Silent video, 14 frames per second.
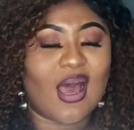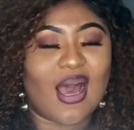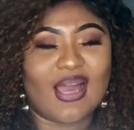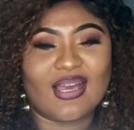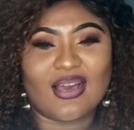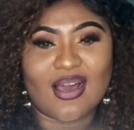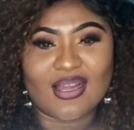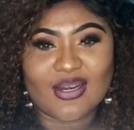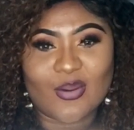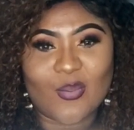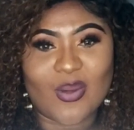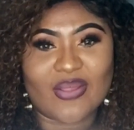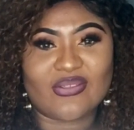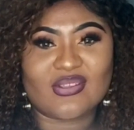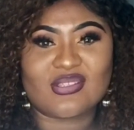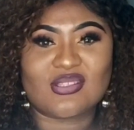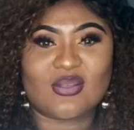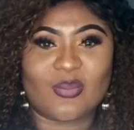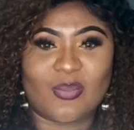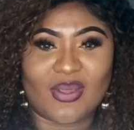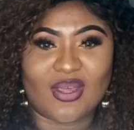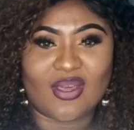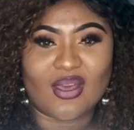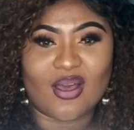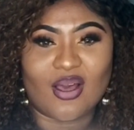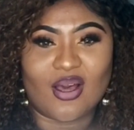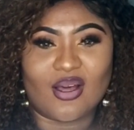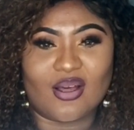I kind of want this to be
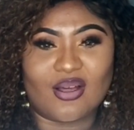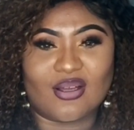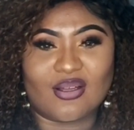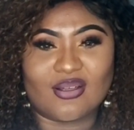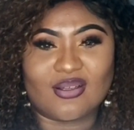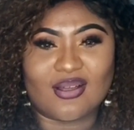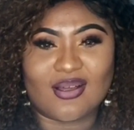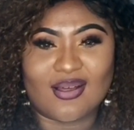a